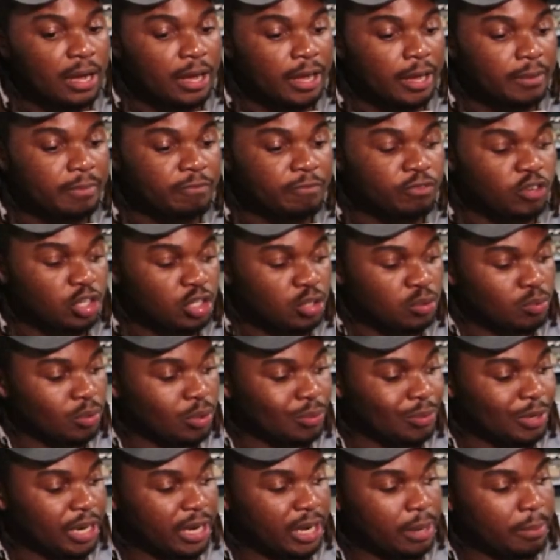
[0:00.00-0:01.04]
First, we're
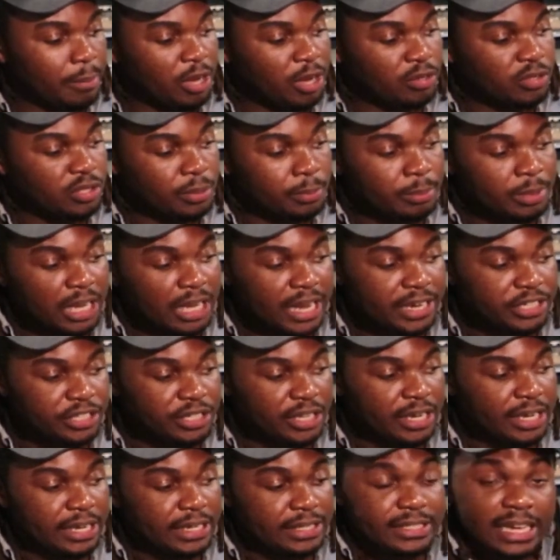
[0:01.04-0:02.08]
worrying about supply
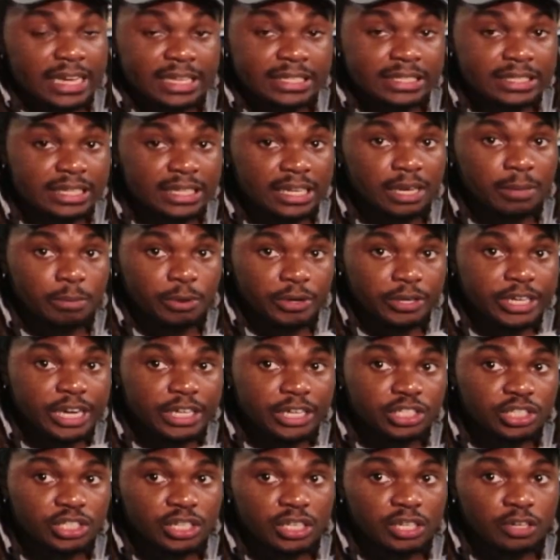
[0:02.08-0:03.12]
chain, testing,
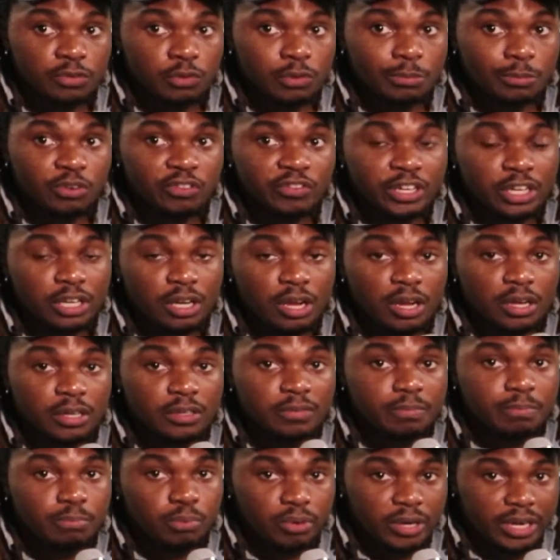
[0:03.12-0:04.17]
production. We're moving along
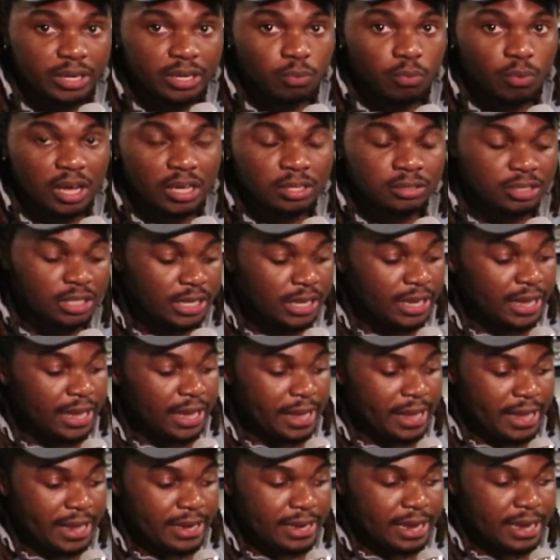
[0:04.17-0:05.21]
pretty well.
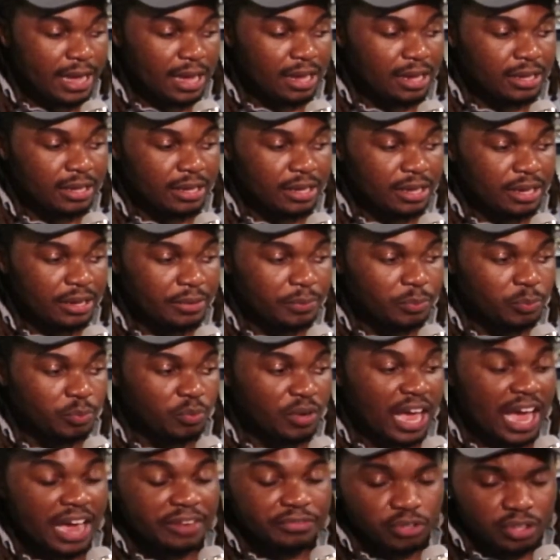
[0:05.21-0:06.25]
And
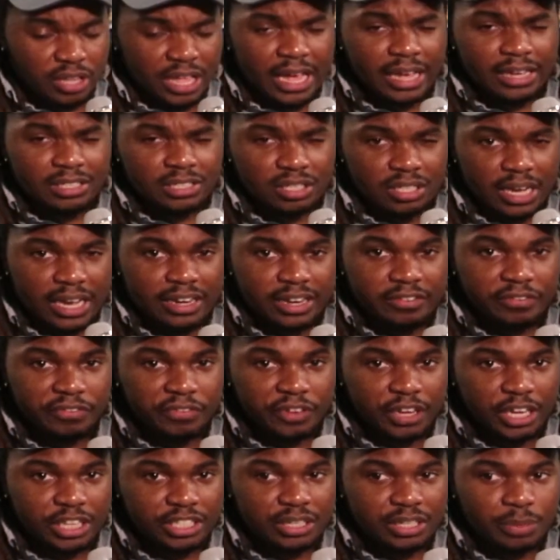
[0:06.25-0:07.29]
after that's kind of
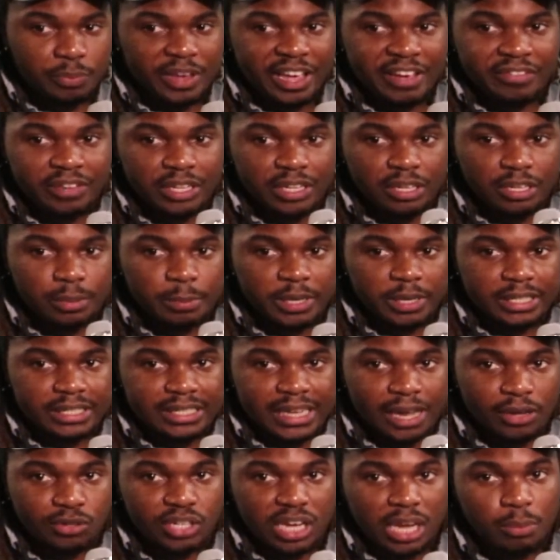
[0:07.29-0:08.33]
finished and we have a little bit of
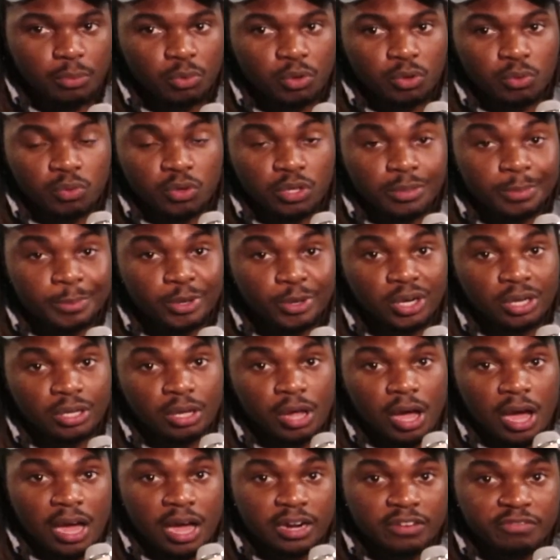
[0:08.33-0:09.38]
downtime, we will put a
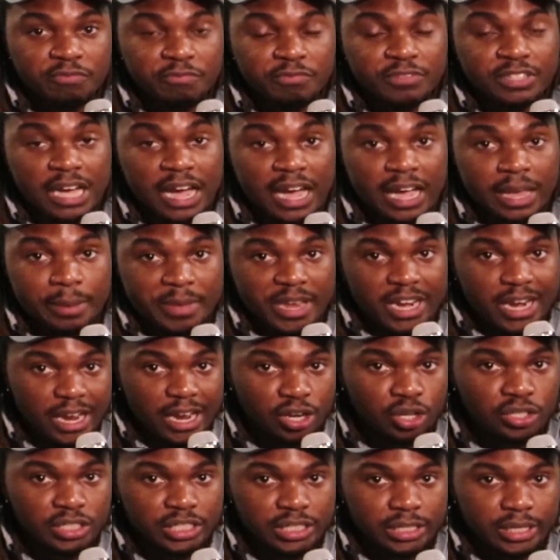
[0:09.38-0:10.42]
lot of time and
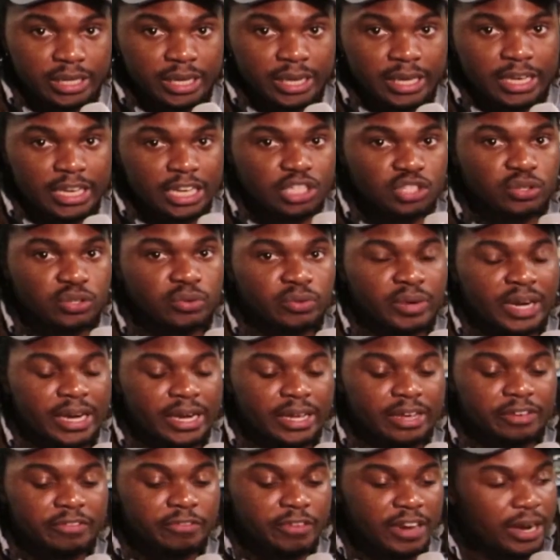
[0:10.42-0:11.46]
energy into
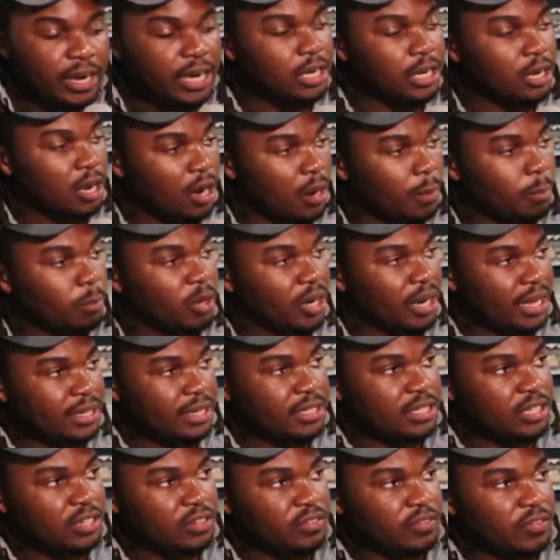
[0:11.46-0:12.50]
creating a very
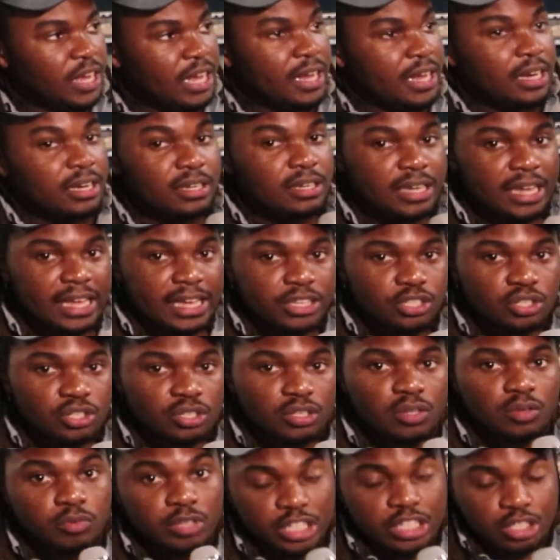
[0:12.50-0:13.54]
comprehensive
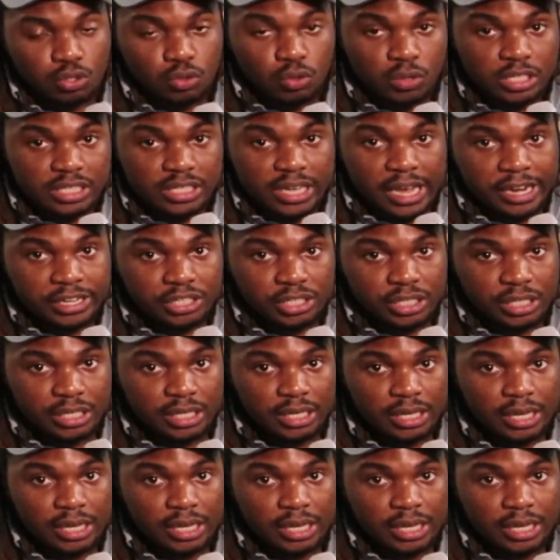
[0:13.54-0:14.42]
laser resource section